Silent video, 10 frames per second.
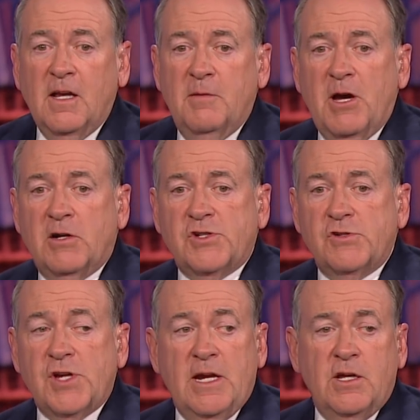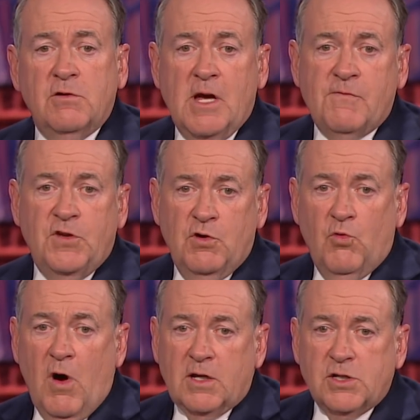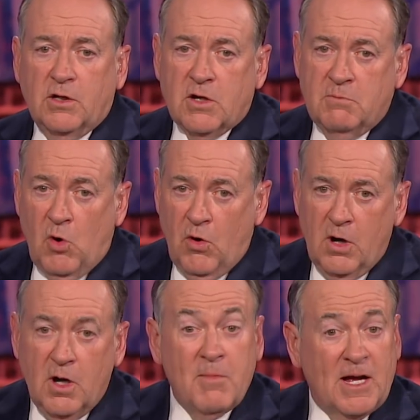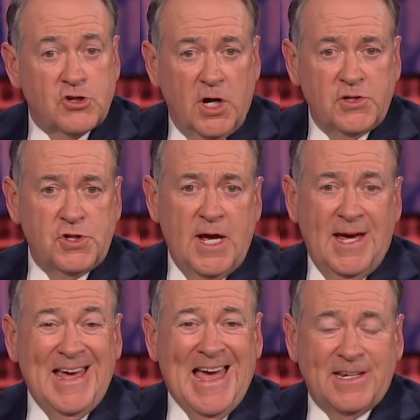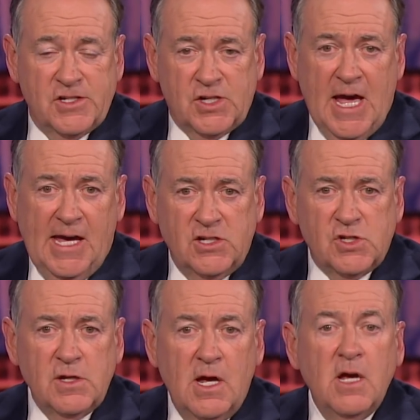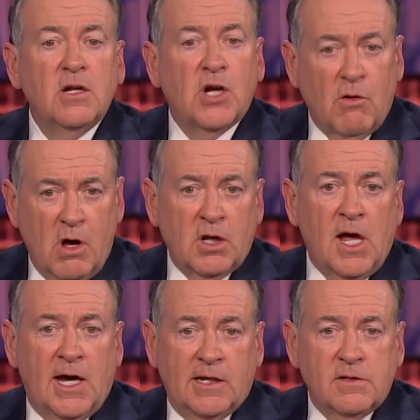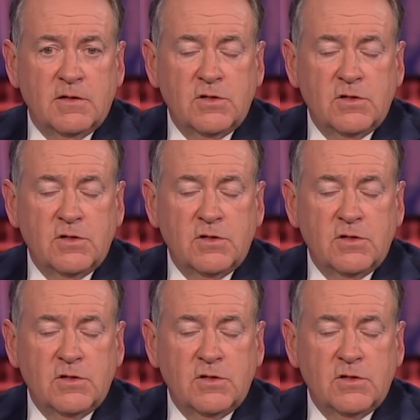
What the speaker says: Let me also say to you, if you want to learn more about Judge Day and his case, go online.